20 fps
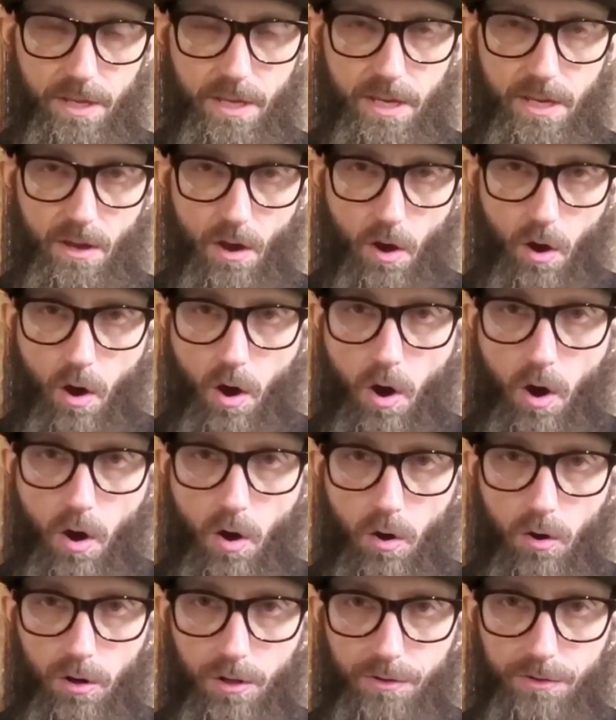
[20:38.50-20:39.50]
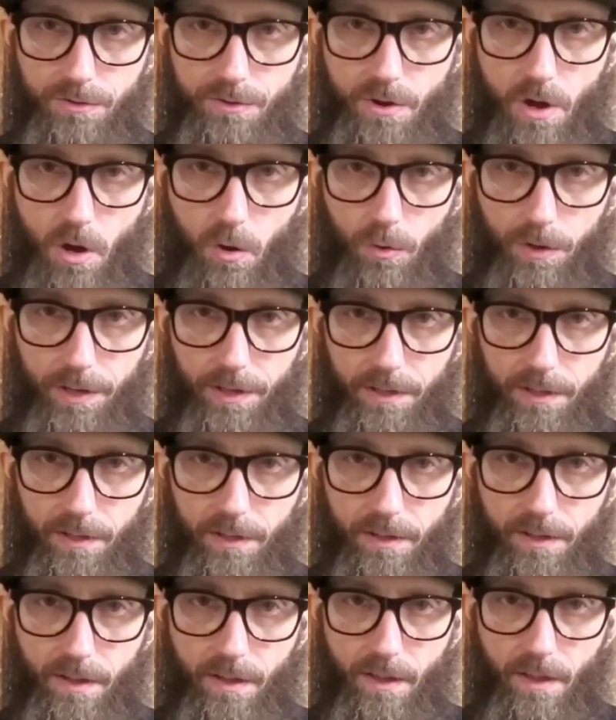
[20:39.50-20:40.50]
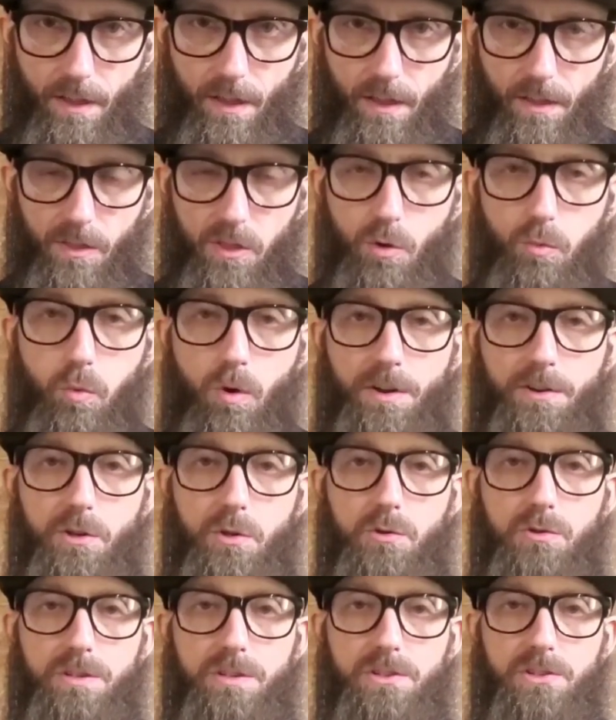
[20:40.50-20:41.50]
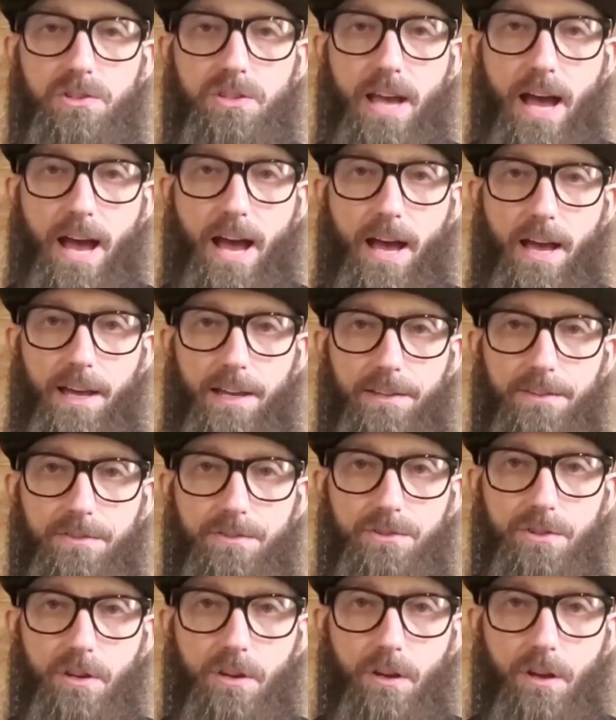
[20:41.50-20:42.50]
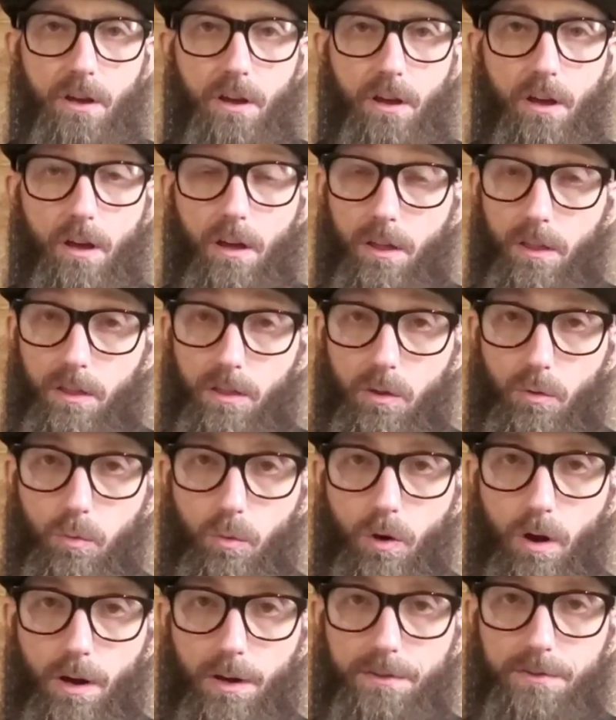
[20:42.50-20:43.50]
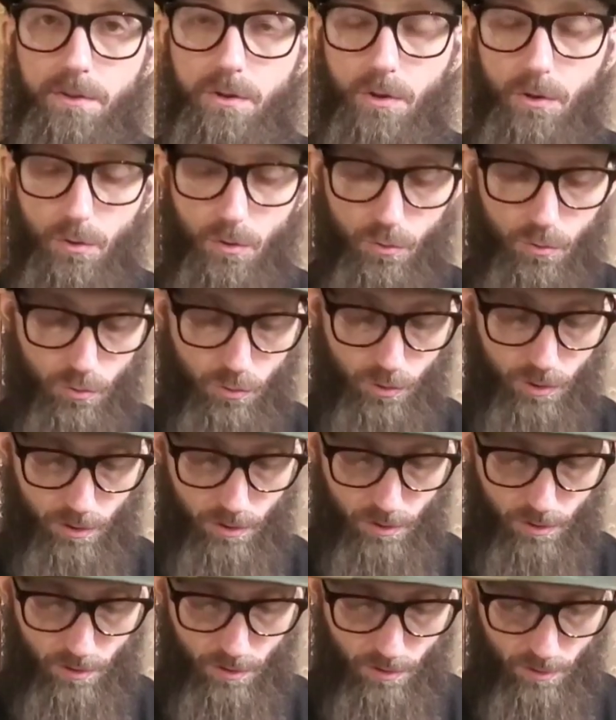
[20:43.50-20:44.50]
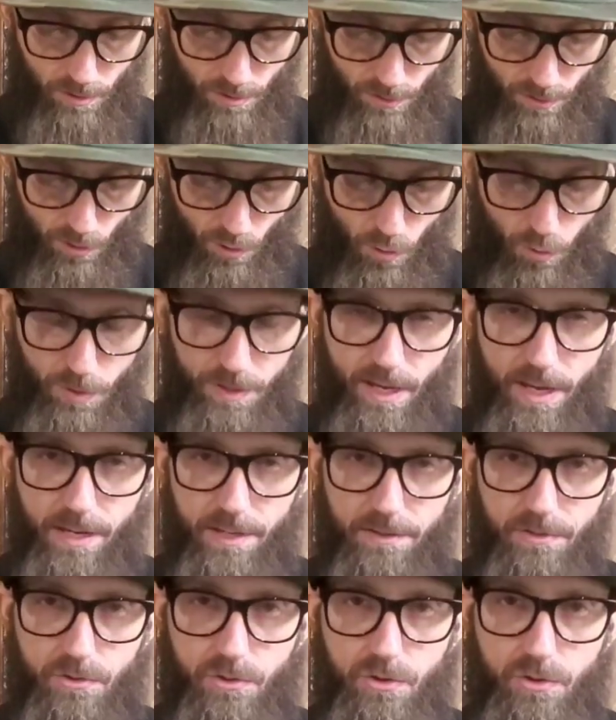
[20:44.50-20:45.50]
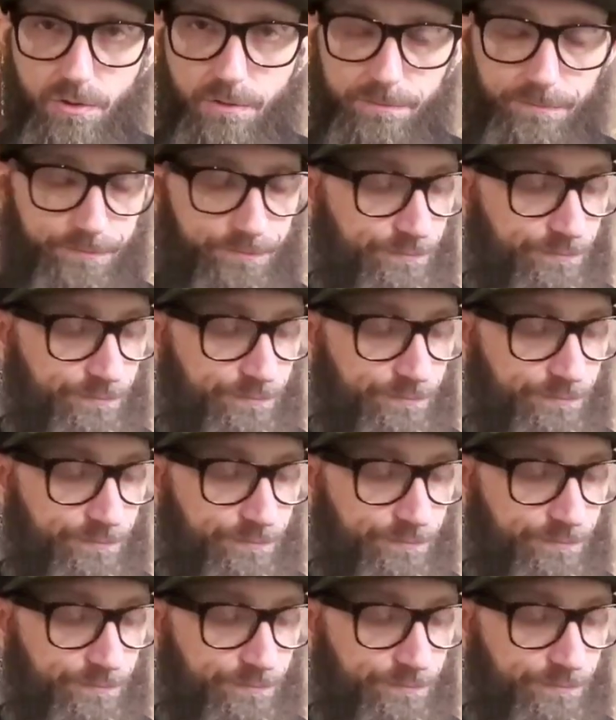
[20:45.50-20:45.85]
the all-knowing, the one who decides, the one who creates.